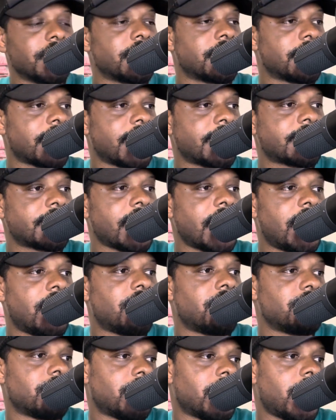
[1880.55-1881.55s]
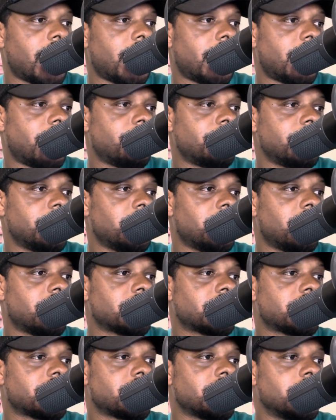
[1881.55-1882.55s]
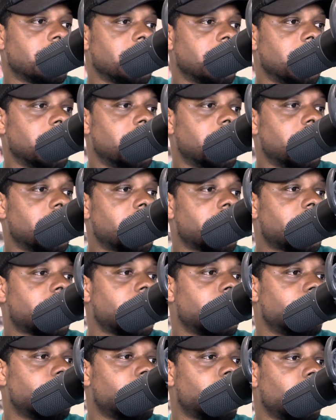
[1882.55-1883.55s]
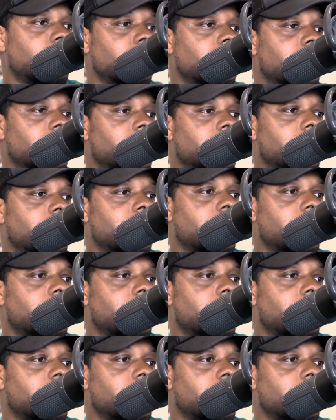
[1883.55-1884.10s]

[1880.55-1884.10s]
and that's how we lost Kim Porter.